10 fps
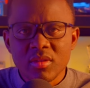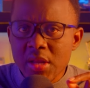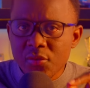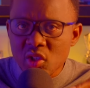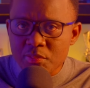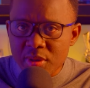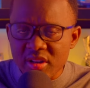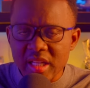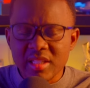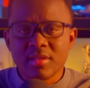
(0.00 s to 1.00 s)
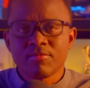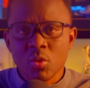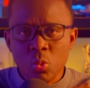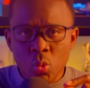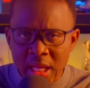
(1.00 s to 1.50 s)
Evil spirits
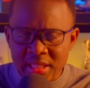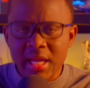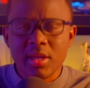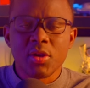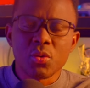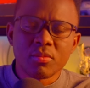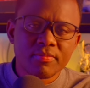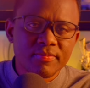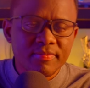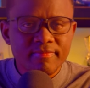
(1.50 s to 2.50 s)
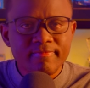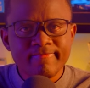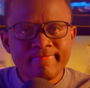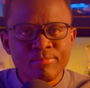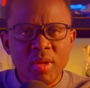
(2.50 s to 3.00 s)
will attack you
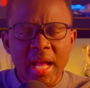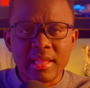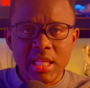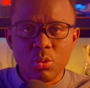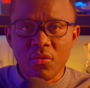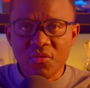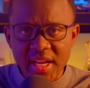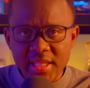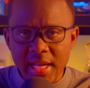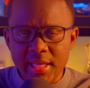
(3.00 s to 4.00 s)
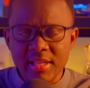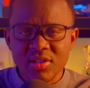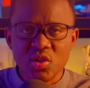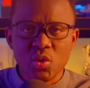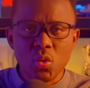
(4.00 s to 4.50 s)
and they will fight
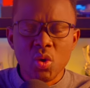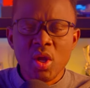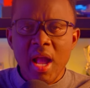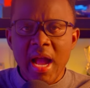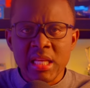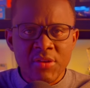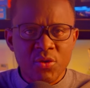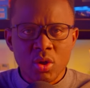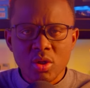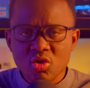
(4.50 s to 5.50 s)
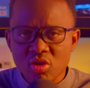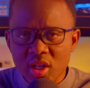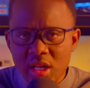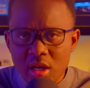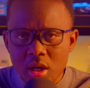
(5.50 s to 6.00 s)
against you. And if you're not
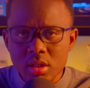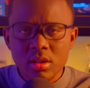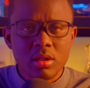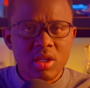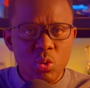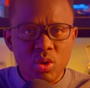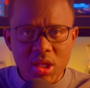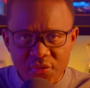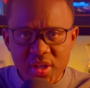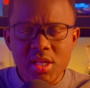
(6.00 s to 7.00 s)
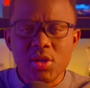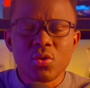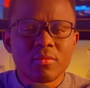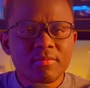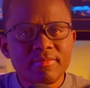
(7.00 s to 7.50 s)
strong in the Lord, they will defeat
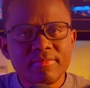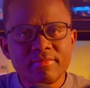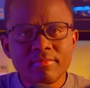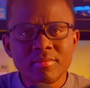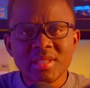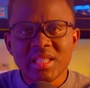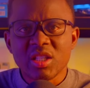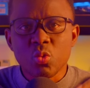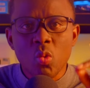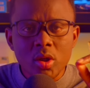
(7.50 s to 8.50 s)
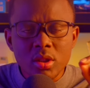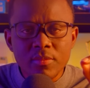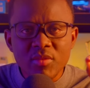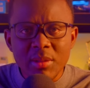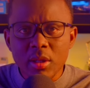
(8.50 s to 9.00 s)
you. That is what
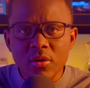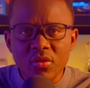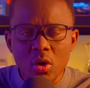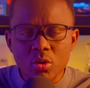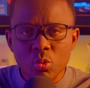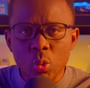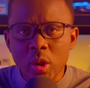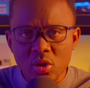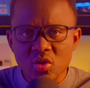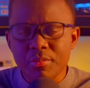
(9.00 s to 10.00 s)
the man of God wants us